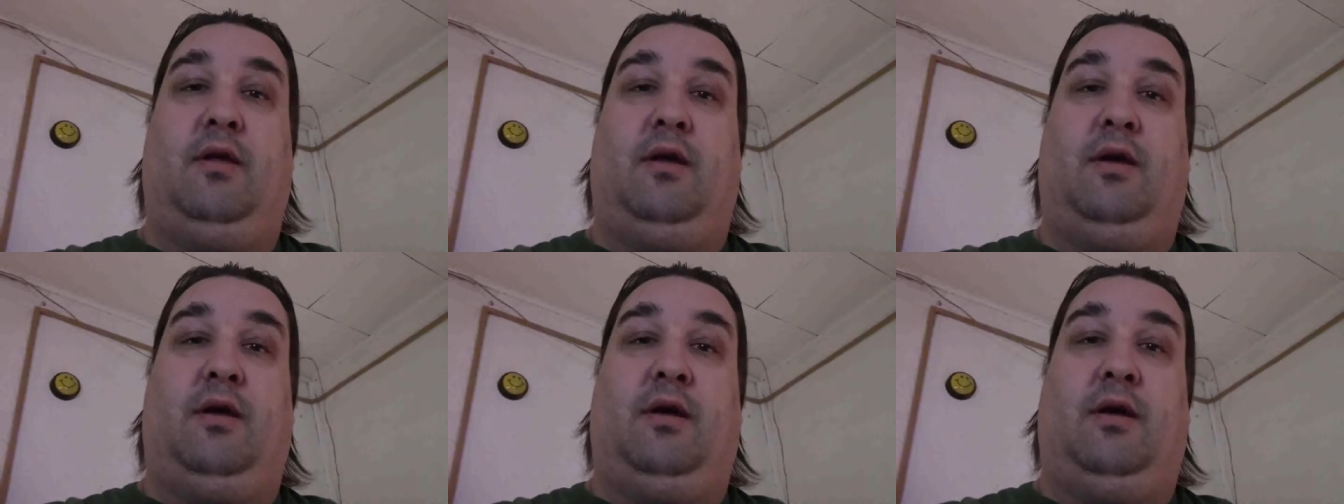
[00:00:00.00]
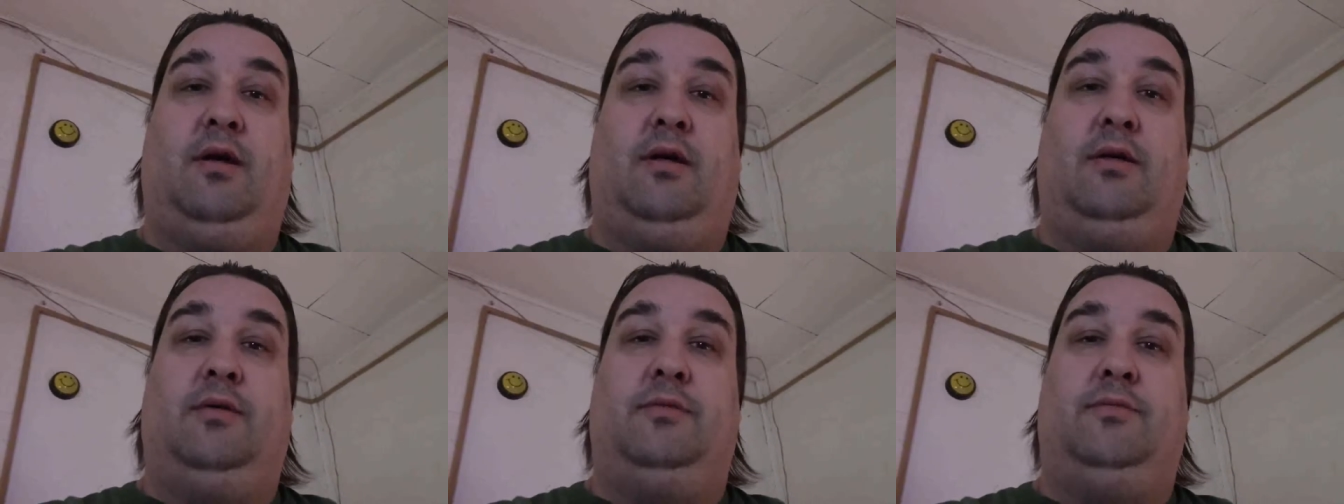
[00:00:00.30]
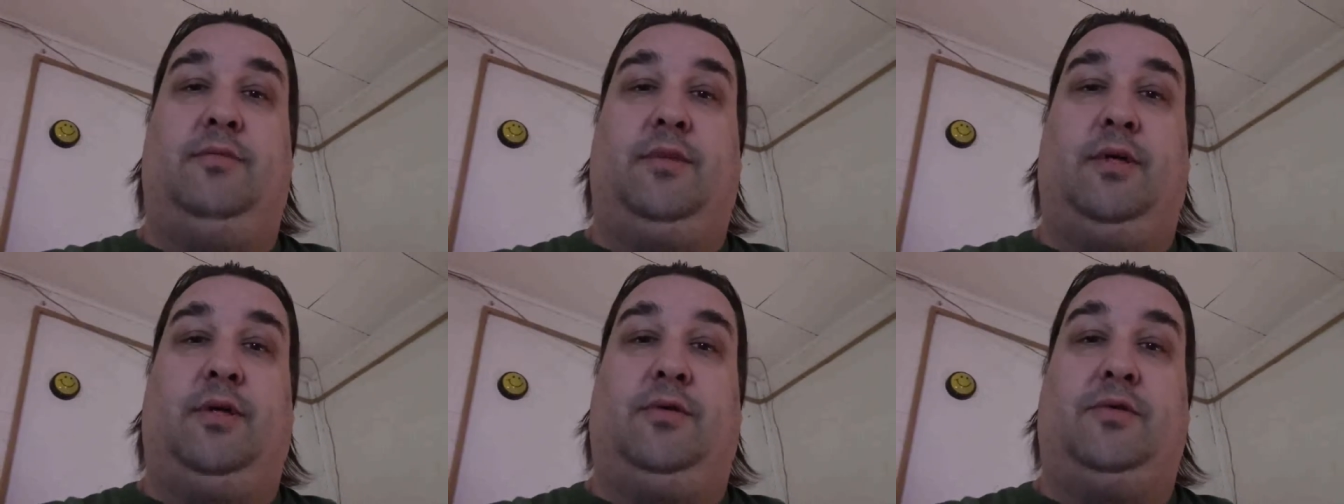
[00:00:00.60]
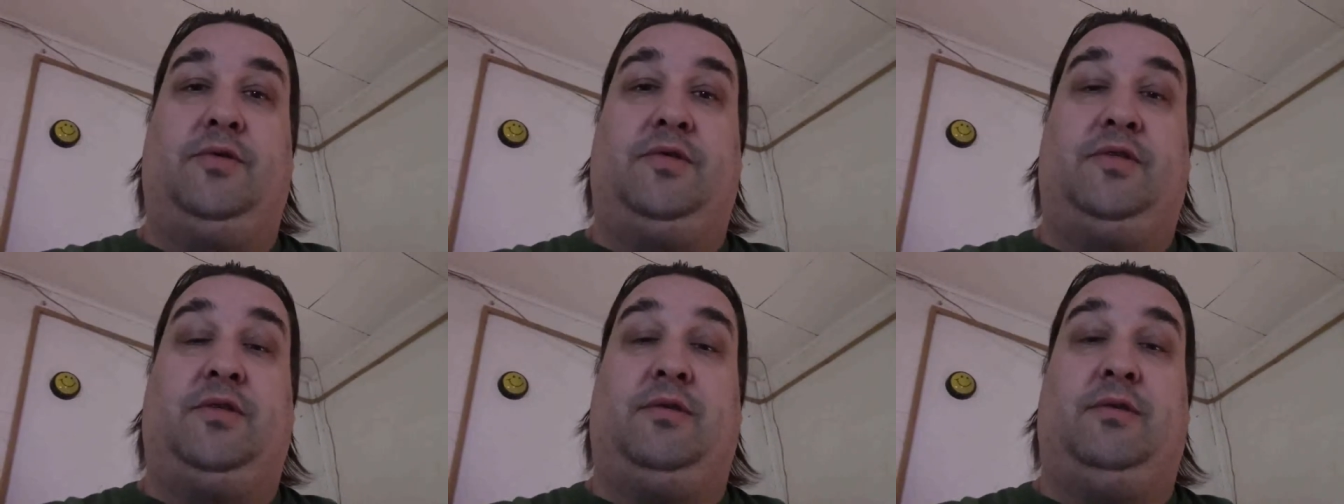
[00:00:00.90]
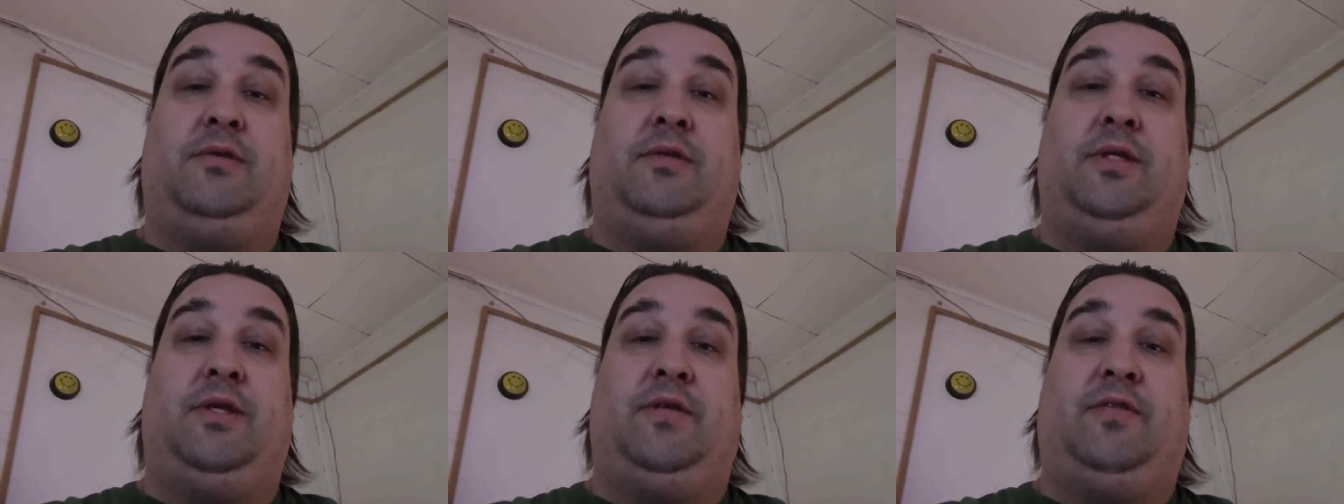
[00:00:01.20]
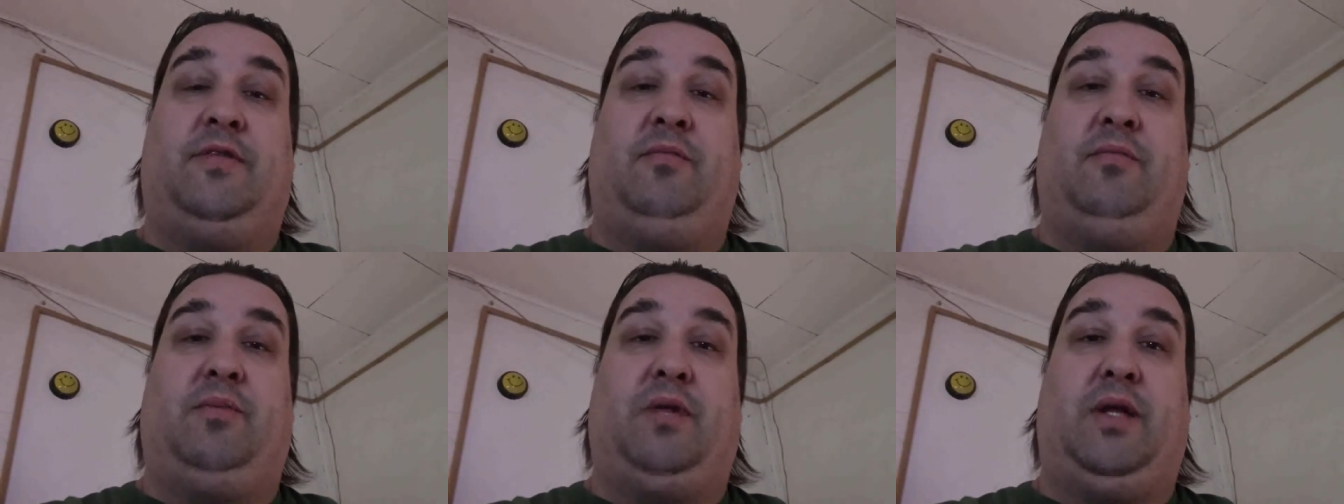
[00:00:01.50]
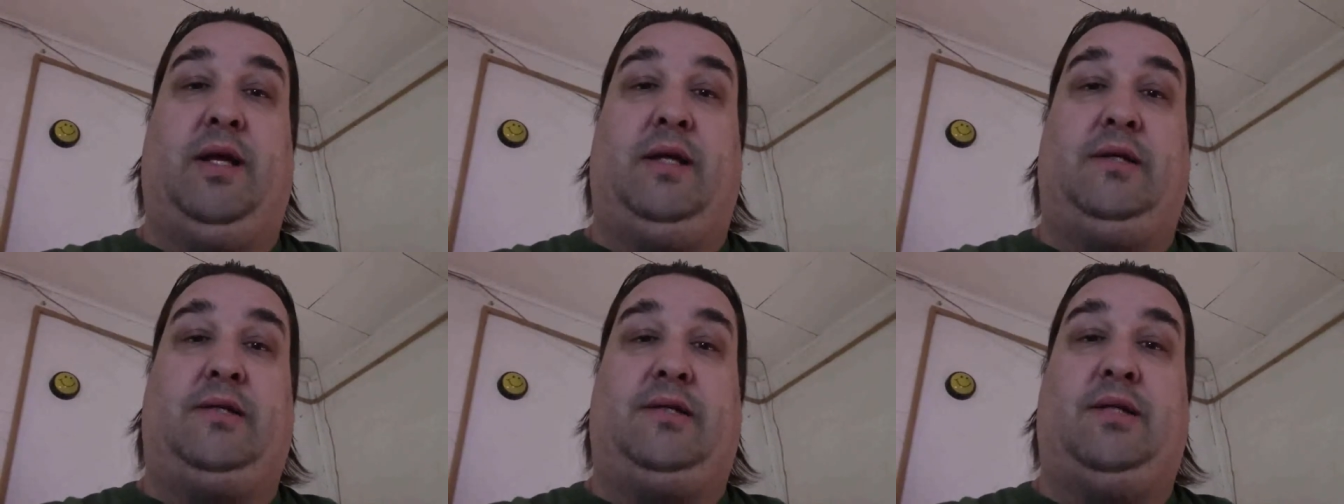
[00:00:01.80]
um, you know, those different
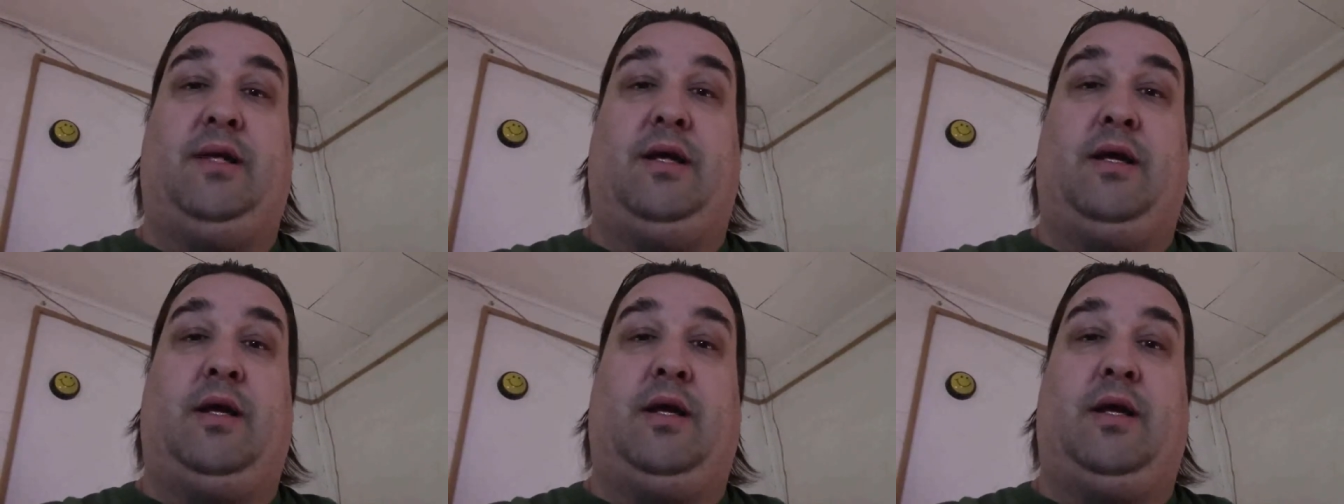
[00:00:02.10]
plants they